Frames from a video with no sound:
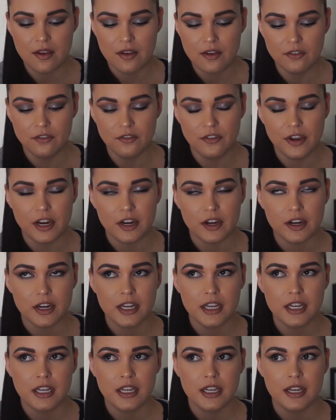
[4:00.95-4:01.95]

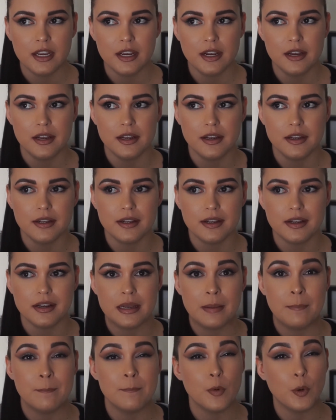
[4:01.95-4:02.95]
very
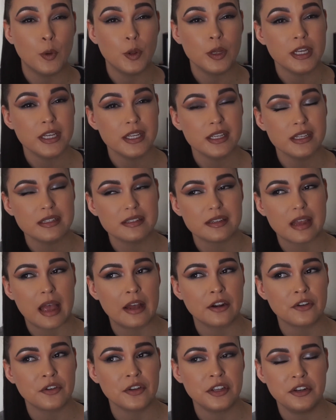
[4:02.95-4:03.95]
emollient. I
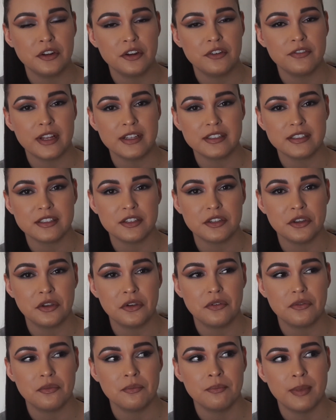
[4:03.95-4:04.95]
don't really know if that's the
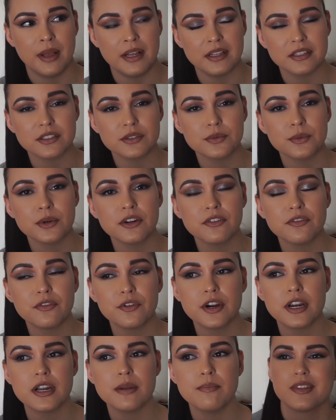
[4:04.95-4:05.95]
best word
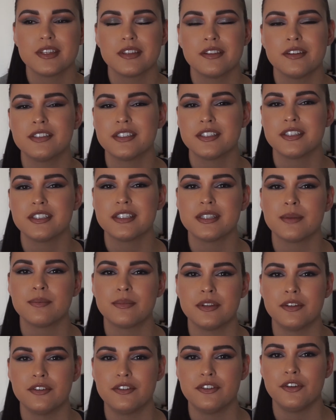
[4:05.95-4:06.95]
for it. There's just
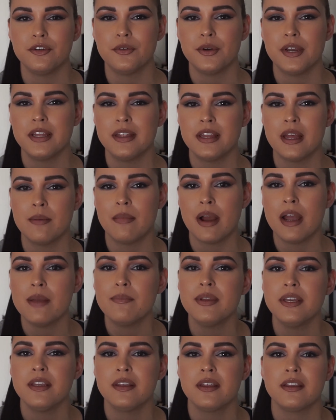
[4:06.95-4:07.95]
something to it, and that might
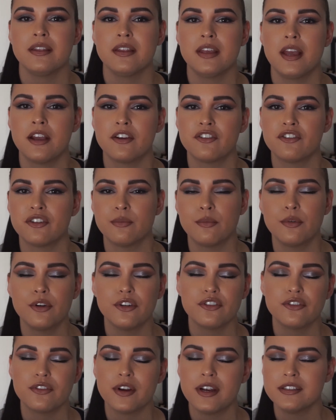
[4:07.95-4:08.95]
be like the extra
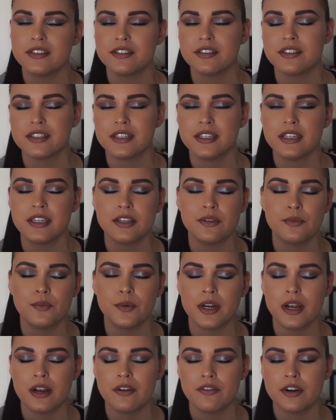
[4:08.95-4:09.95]
moisturizers in it and
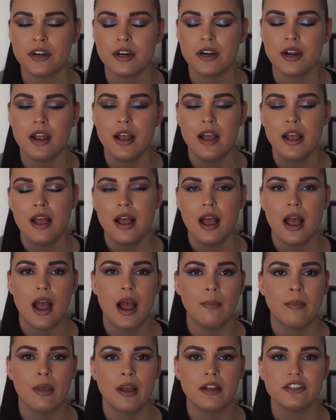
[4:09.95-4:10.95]
whatever,
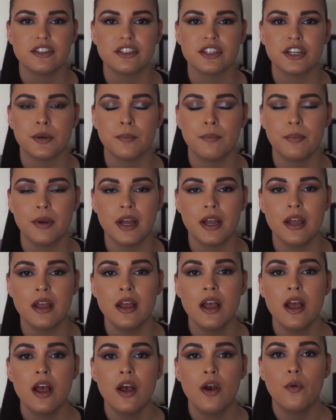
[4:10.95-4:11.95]
I'm not sure. But
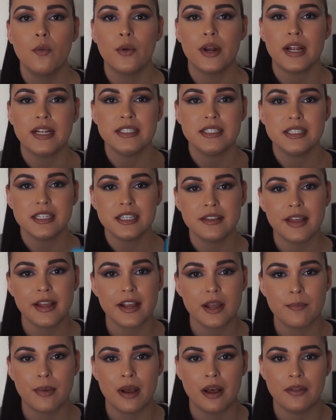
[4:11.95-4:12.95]
what I did like
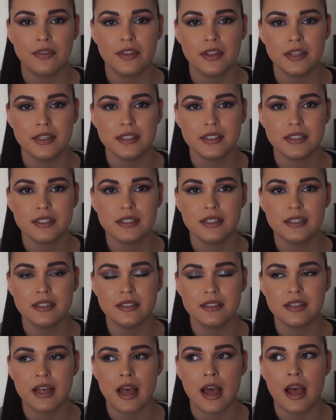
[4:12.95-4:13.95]
about this
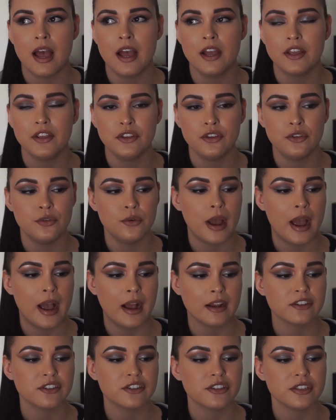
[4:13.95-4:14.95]
is that you
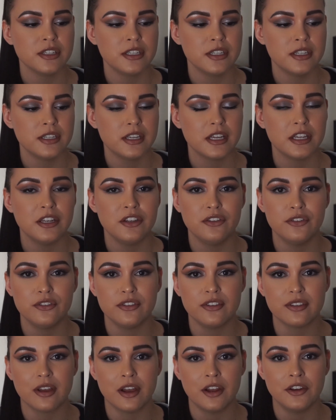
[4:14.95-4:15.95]
actually can use
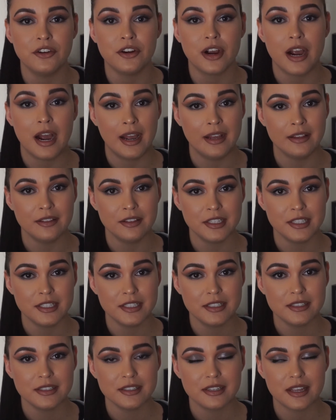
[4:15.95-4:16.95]
this on your
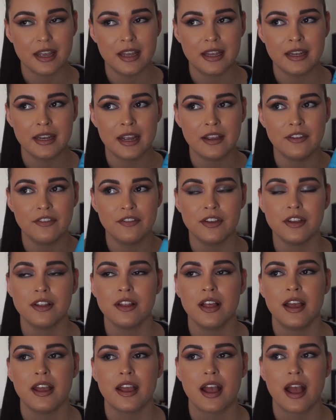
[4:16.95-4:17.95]
eyelids, and I feel
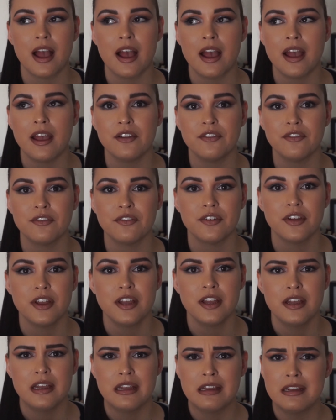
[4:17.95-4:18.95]
like
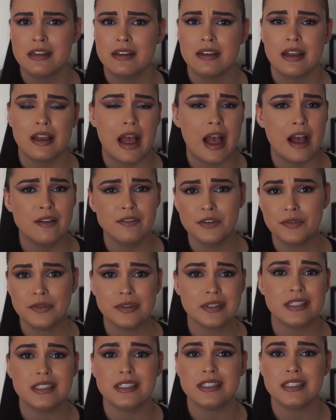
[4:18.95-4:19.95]
haven't
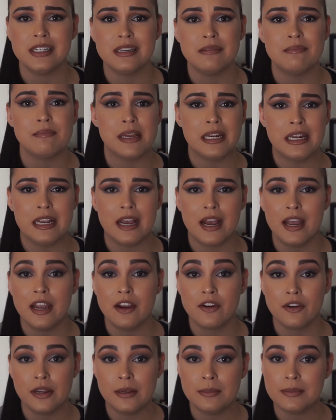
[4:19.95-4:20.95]
really seen many eye
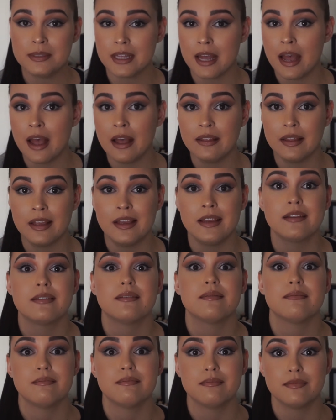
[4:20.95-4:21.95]
creams that like
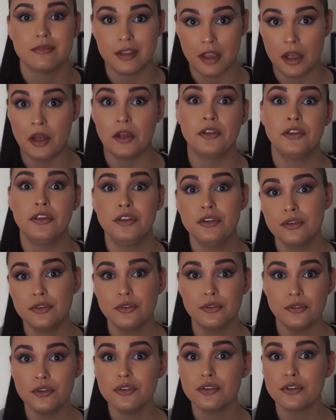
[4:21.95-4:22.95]
tell you
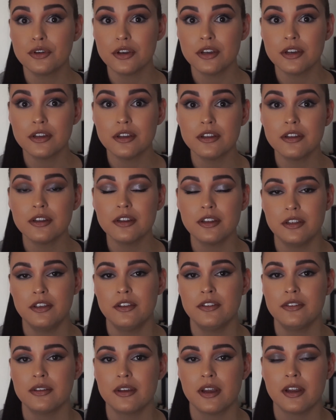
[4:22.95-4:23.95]
you could
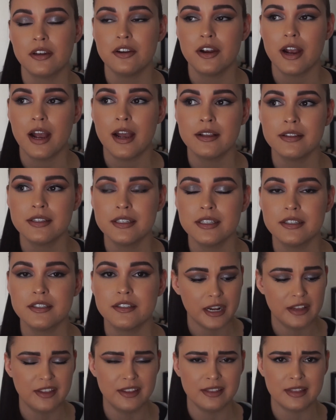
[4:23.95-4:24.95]
use it on your eyelids.
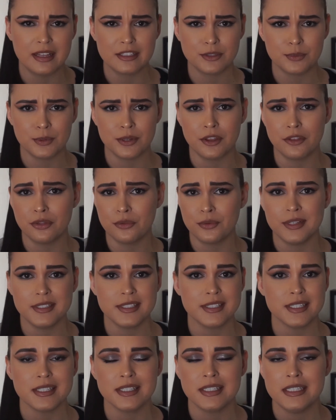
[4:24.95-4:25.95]
I think that's where the
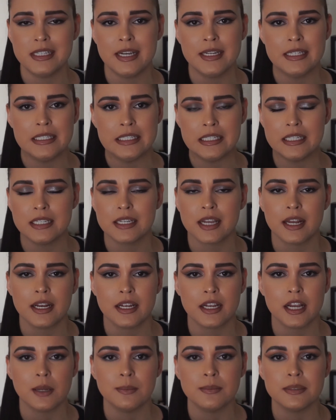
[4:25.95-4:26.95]
360 idea kind
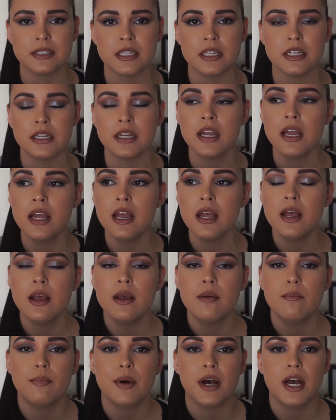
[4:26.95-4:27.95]
of comes in,
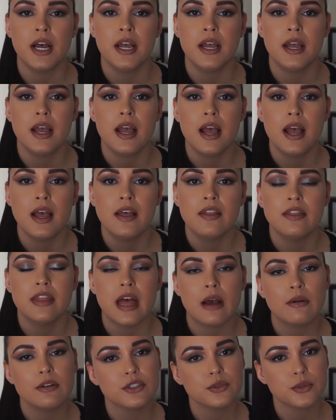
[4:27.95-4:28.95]
but
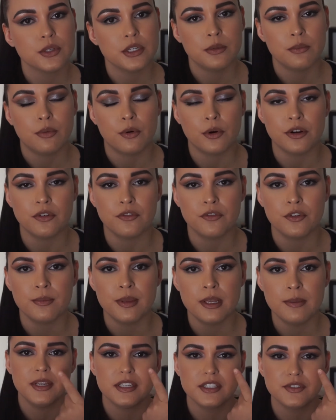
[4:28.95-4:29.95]
that was really important for
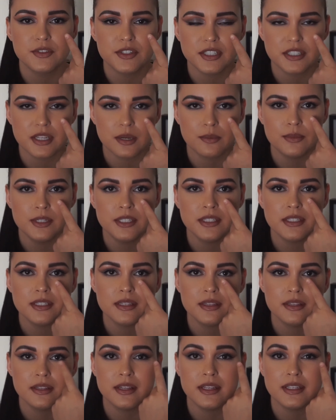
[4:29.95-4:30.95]
me because for some
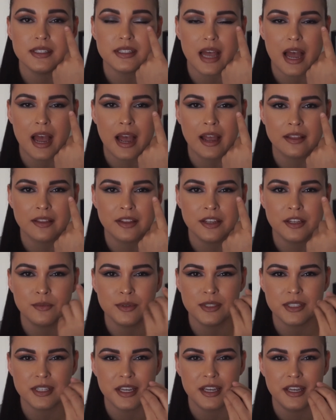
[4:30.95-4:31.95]
reason this eyelid
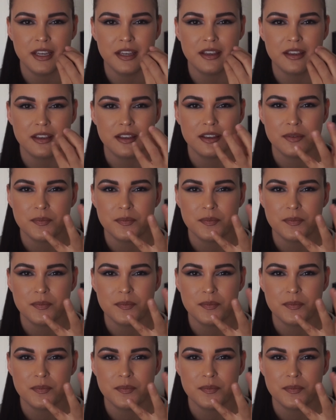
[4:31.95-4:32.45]
was like